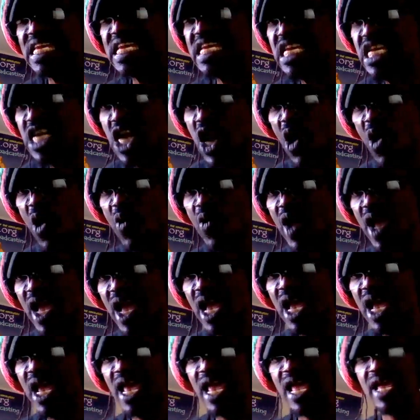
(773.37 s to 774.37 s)
ego
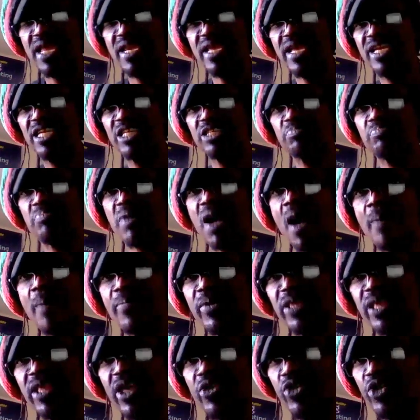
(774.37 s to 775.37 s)
and his
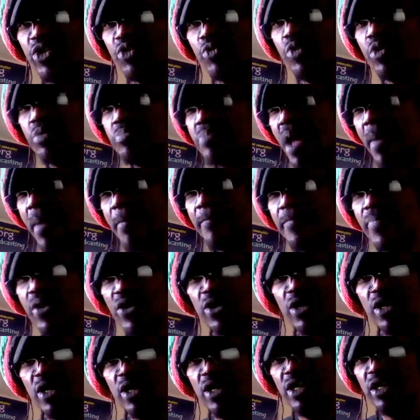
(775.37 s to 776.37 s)
popularity.
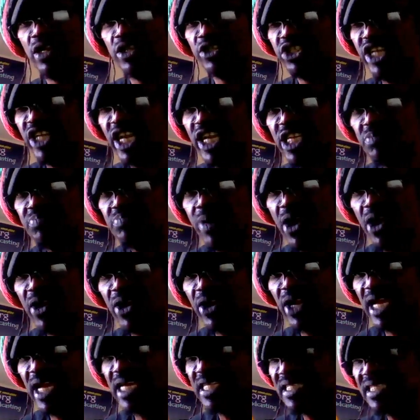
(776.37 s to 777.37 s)
Remember,
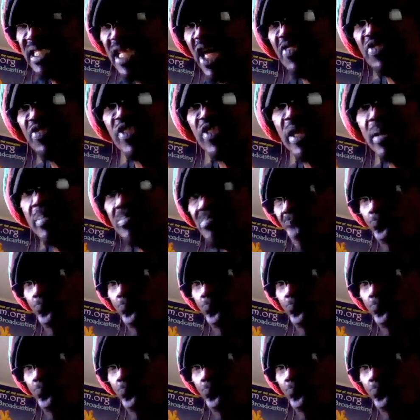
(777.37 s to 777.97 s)
cheeseburger is nothing